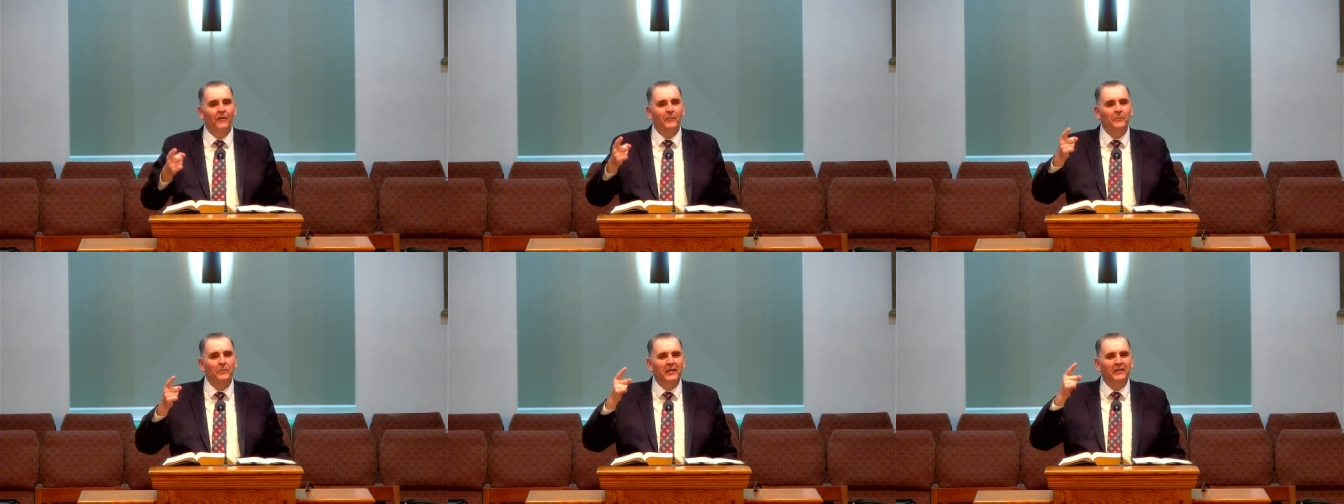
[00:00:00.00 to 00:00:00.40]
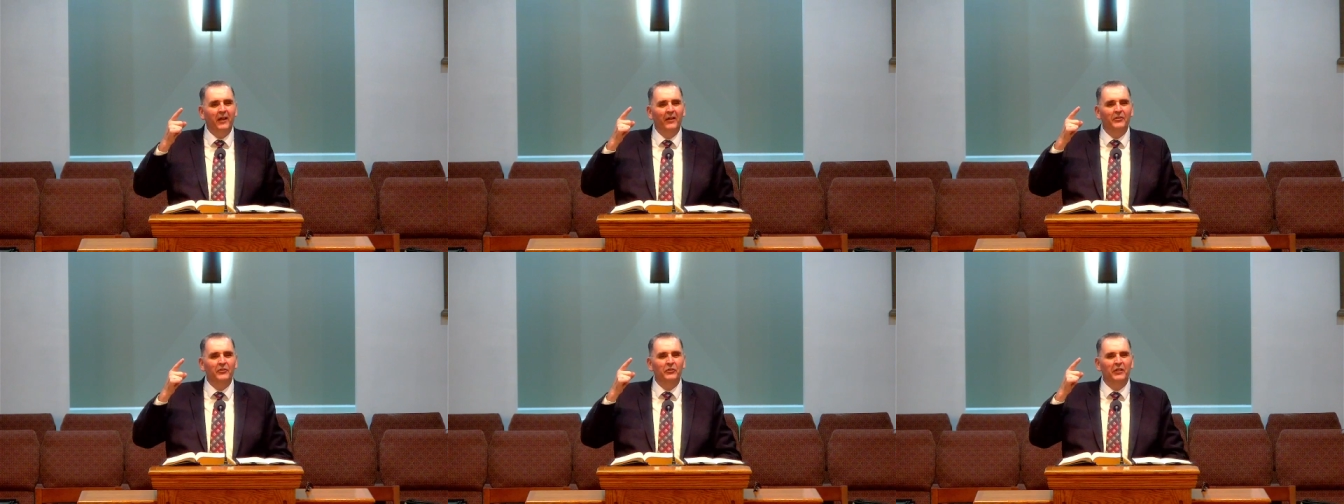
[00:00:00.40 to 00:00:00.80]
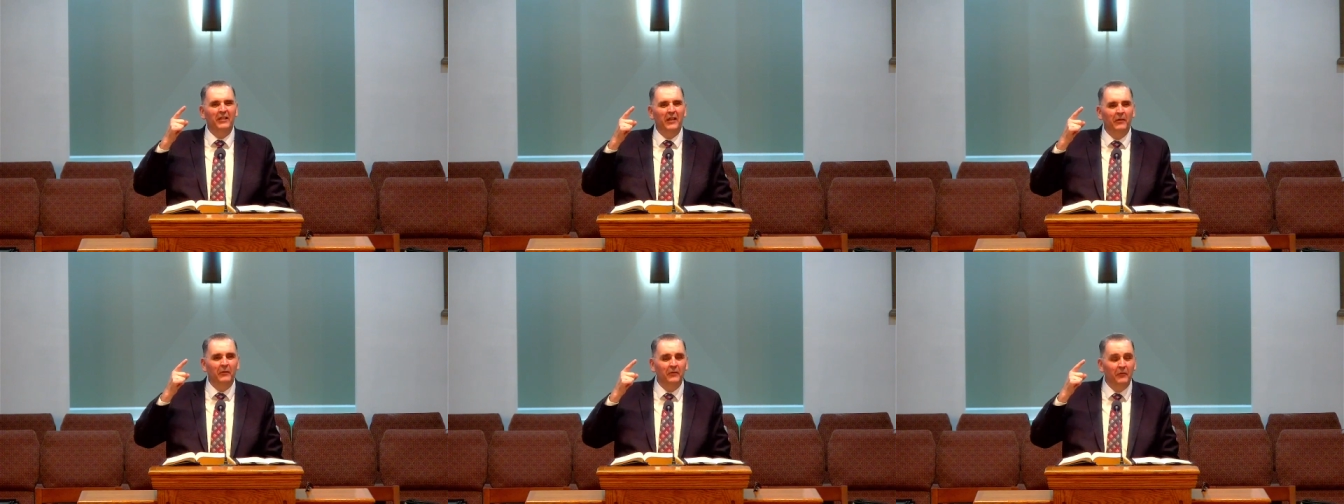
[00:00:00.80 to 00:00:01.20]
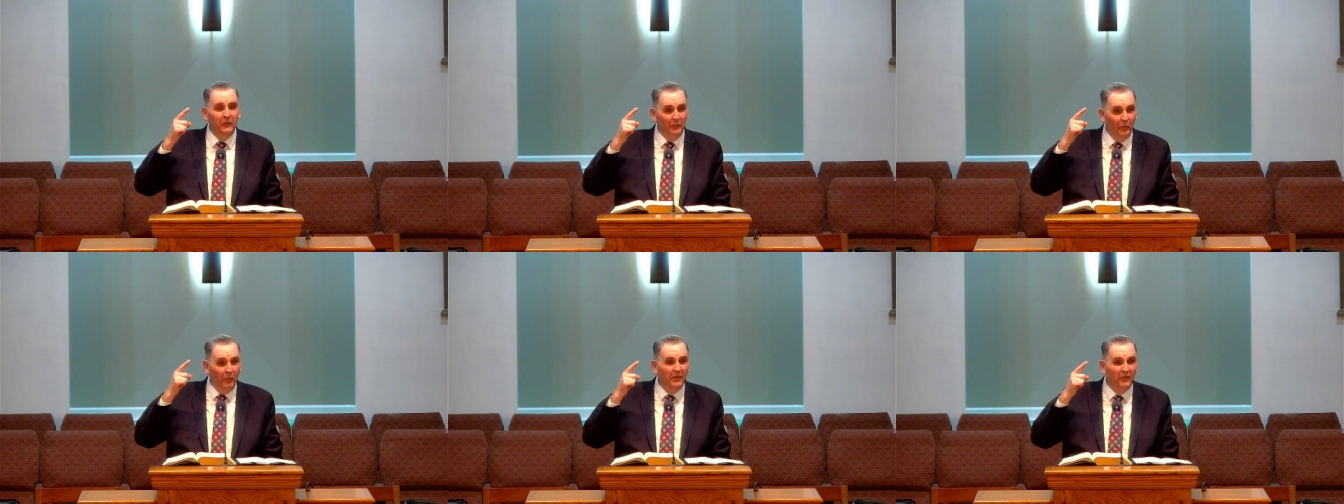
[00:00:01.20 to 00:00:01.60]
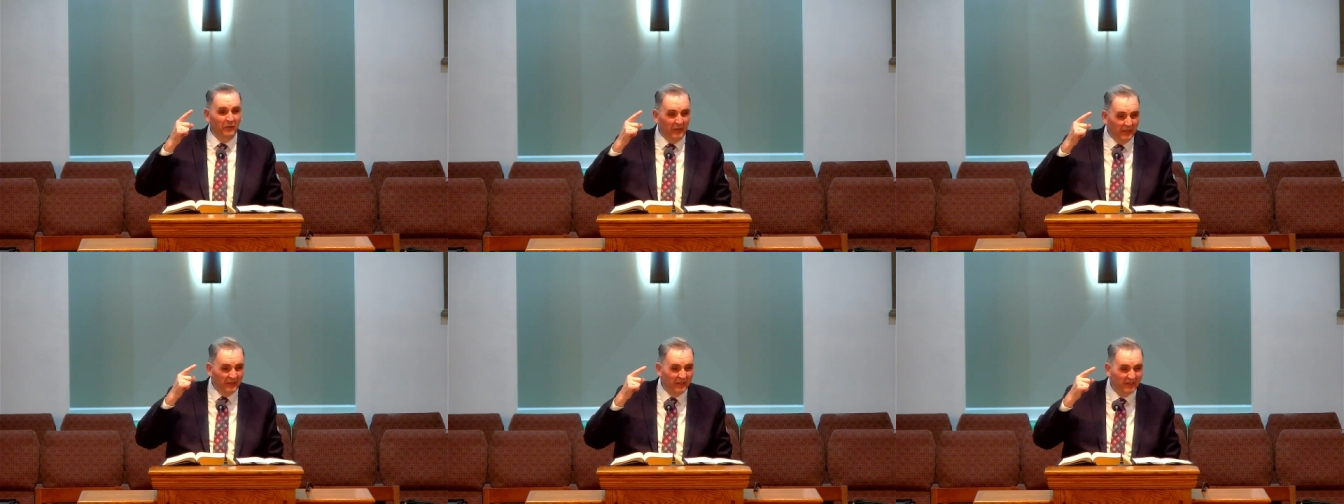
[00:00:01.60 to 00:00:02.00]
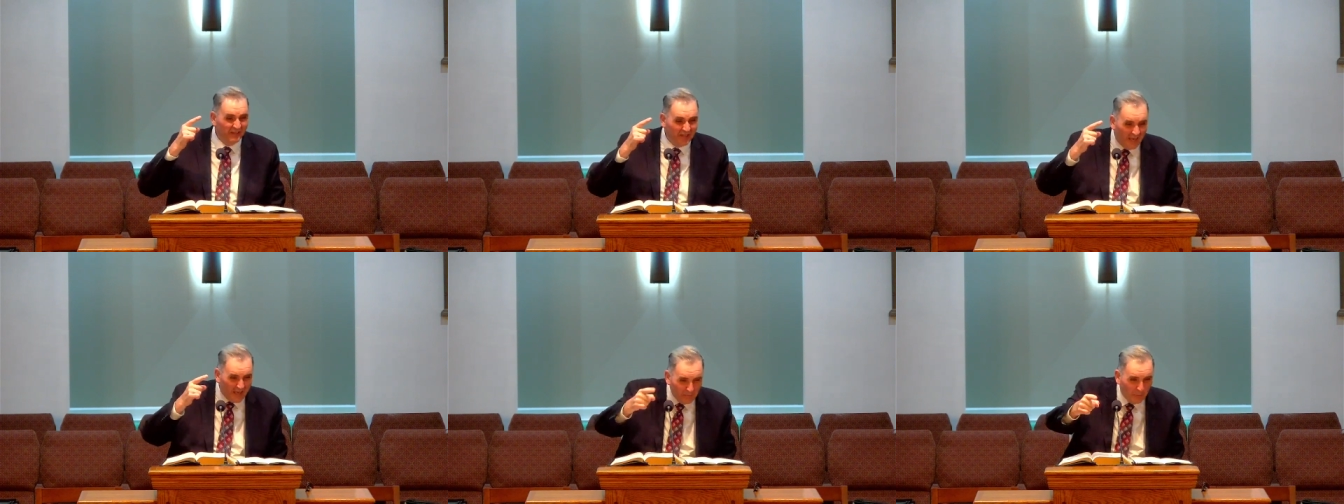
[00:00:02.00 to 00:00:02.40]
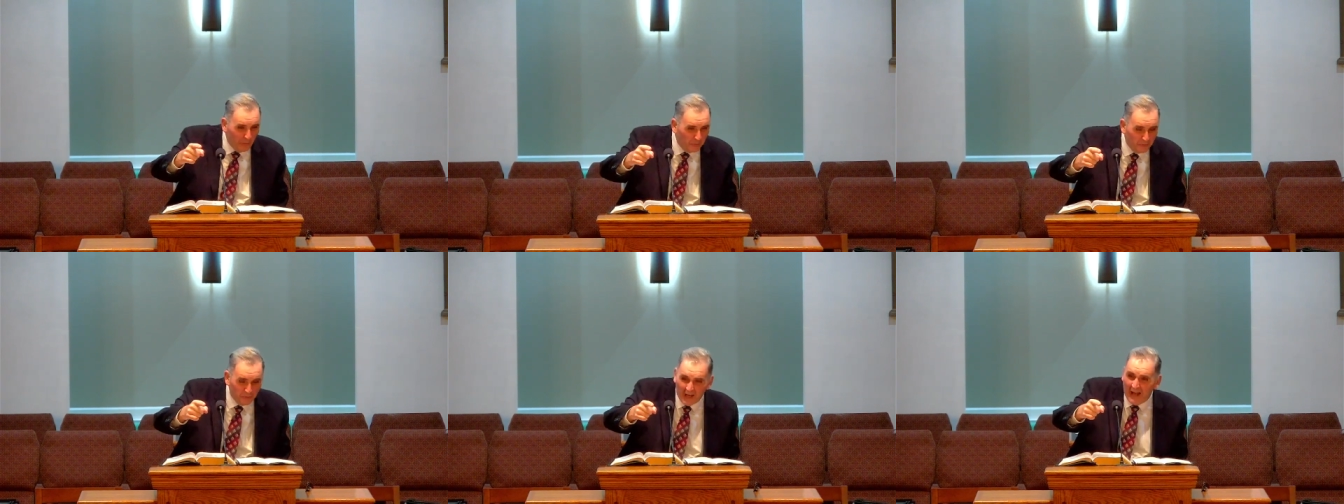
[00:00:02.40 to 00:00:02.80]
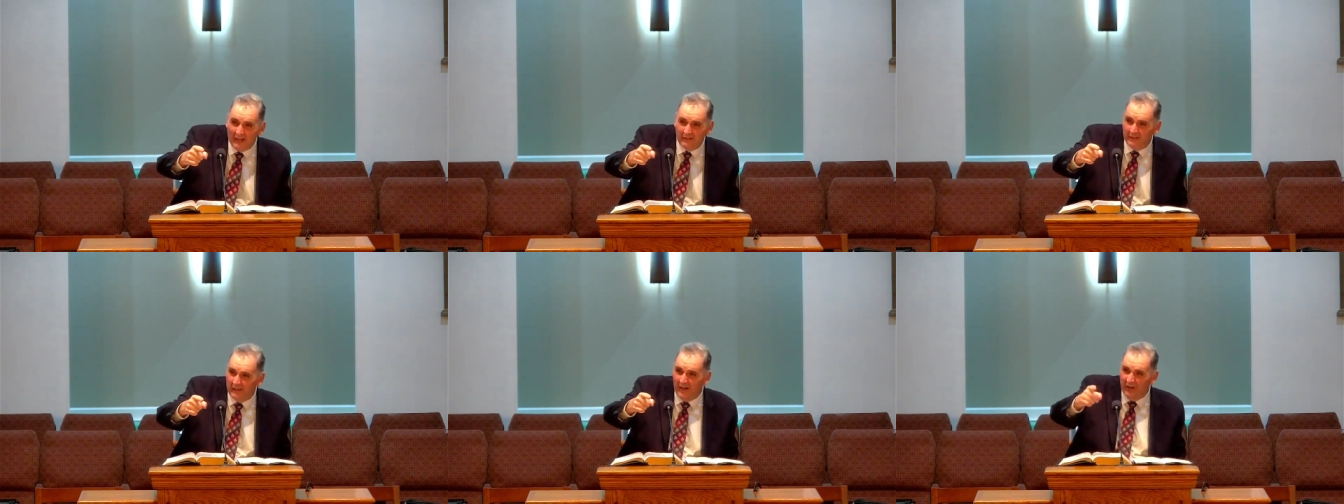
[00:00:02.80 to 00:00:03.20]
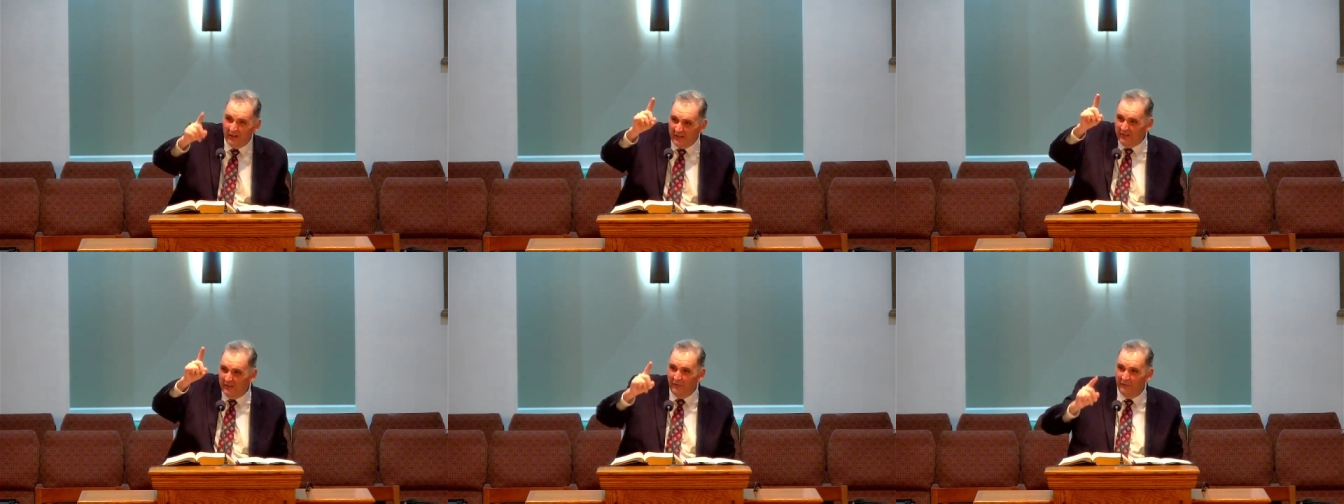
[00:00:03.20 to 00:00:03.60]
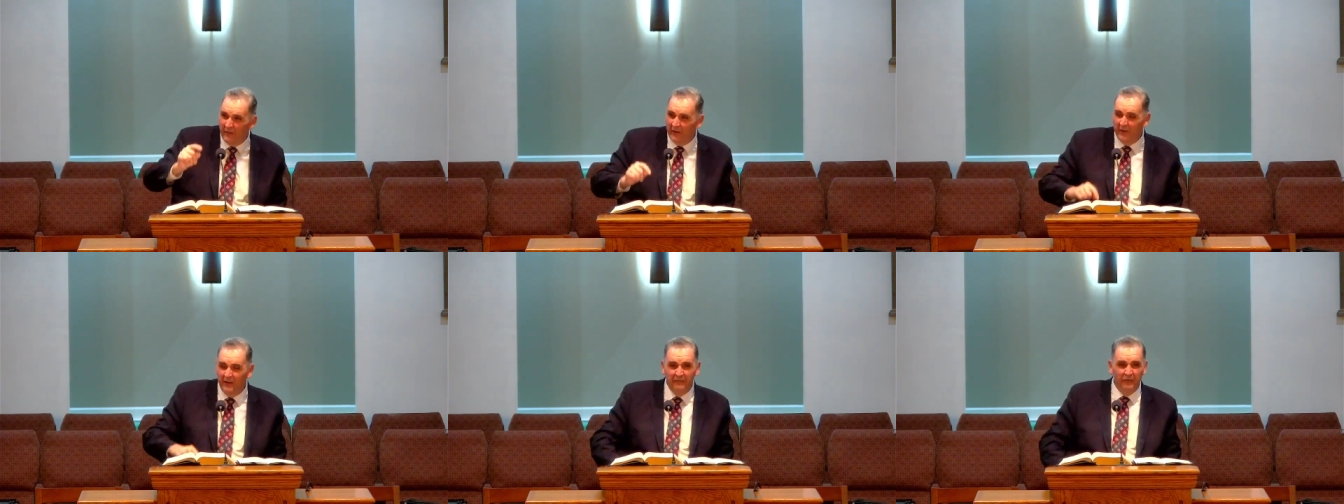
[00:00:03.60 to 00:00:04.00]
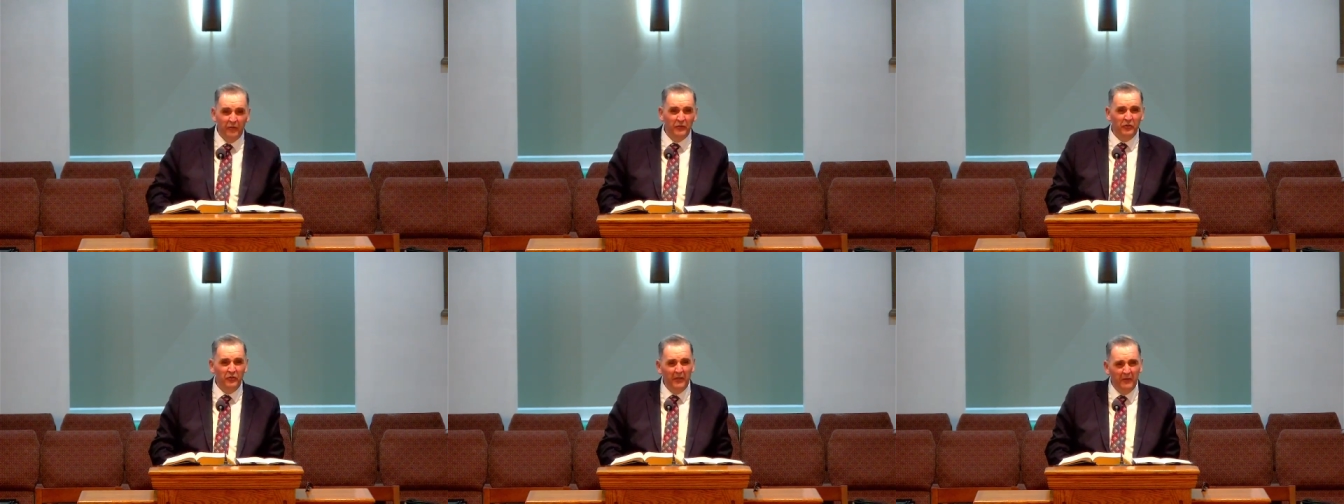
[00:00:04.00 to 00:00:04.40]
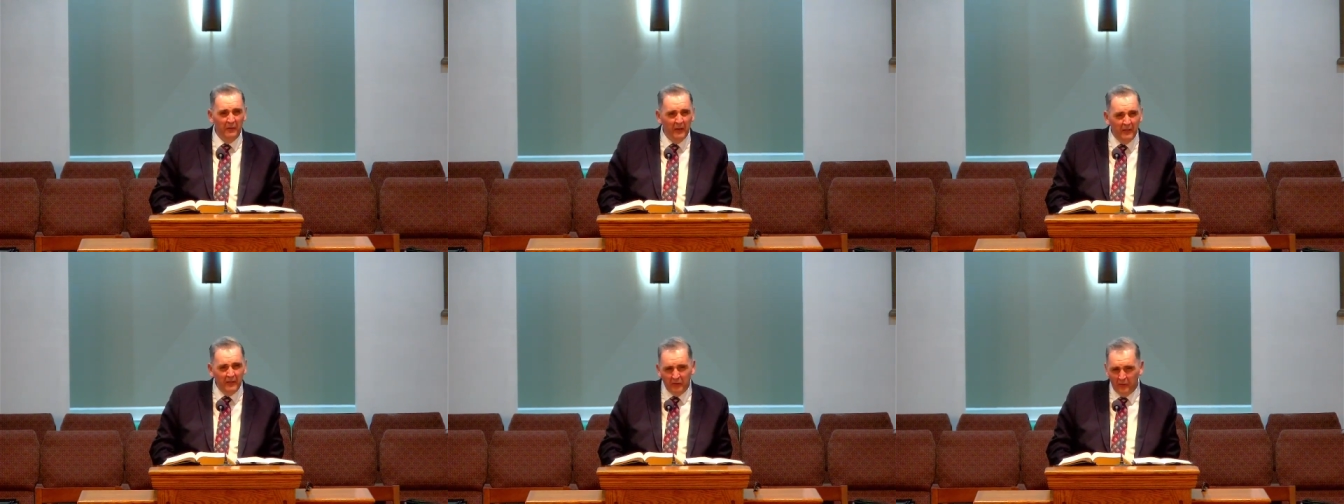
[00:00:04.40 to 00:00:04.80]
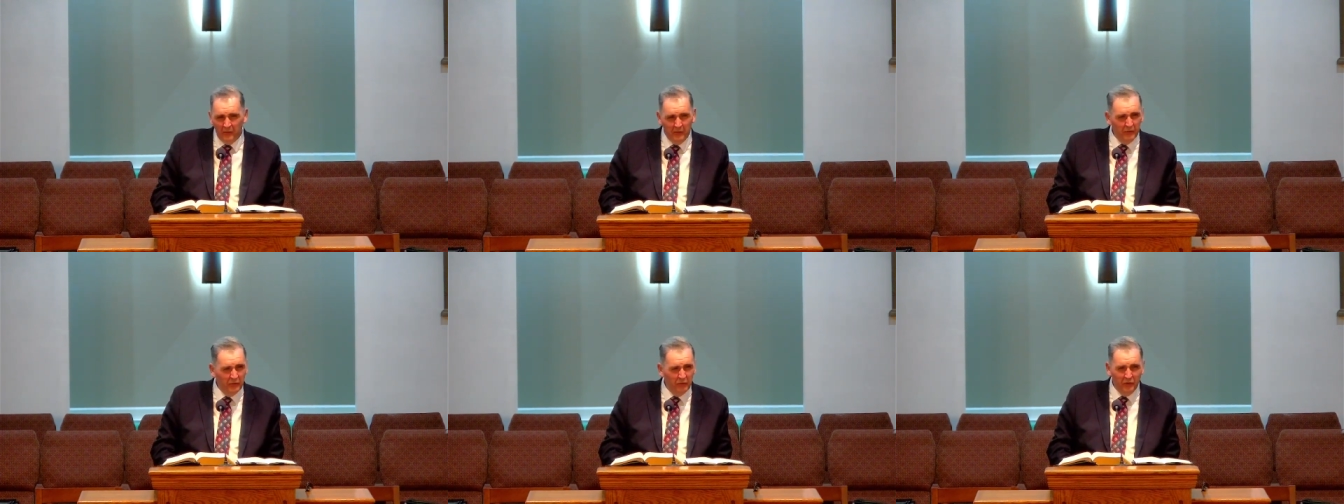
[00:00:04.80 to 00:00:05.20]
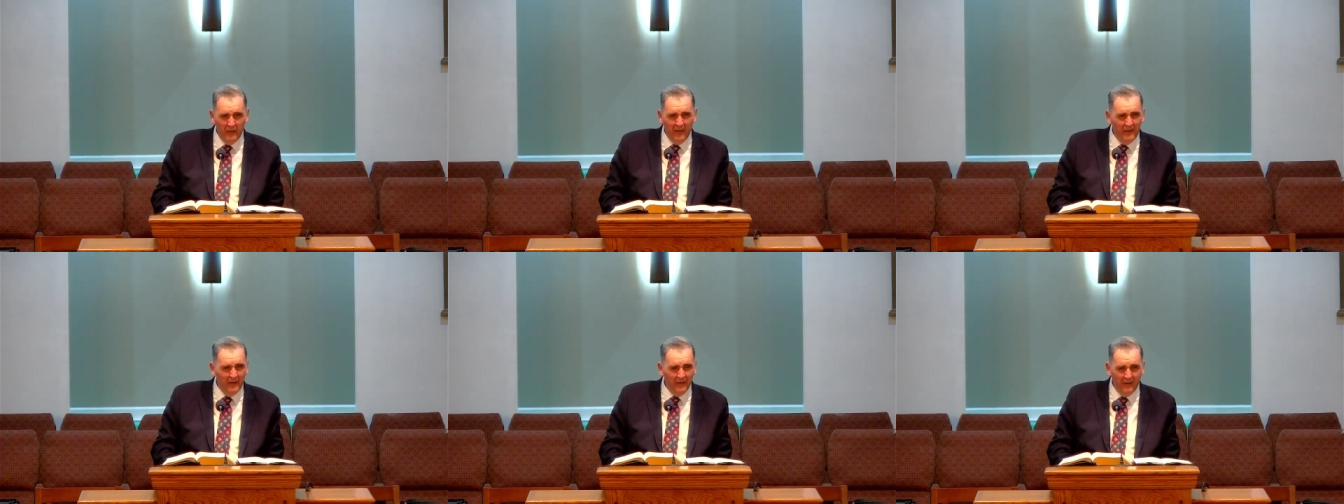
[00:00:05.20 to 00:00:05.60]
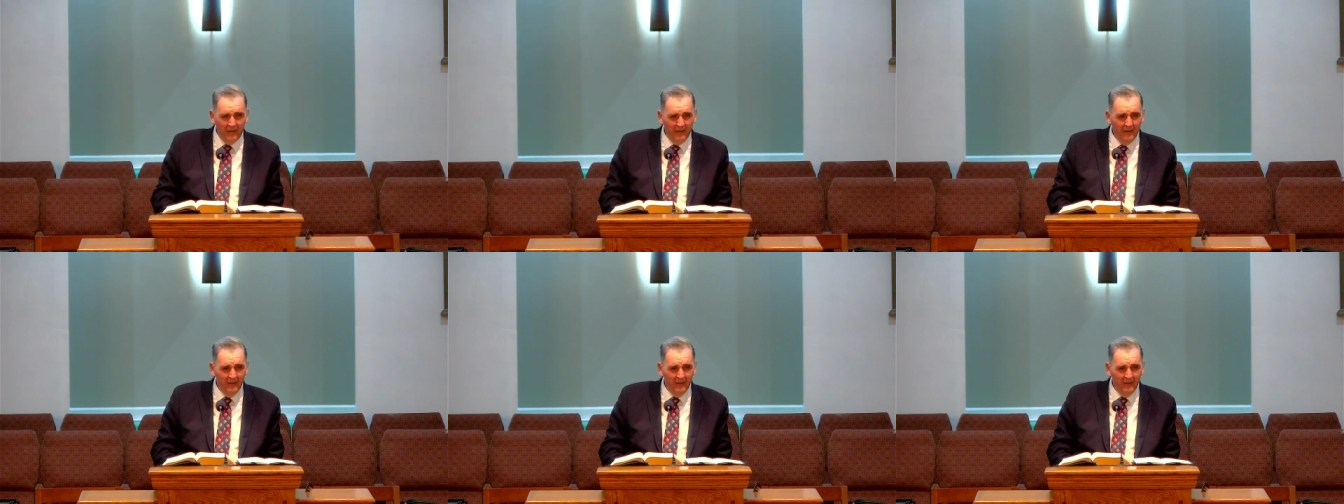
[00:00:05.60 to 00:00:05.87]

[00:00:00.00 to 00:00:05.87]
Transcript: Because the, one of the disciples got there in the very first generation of Christianity.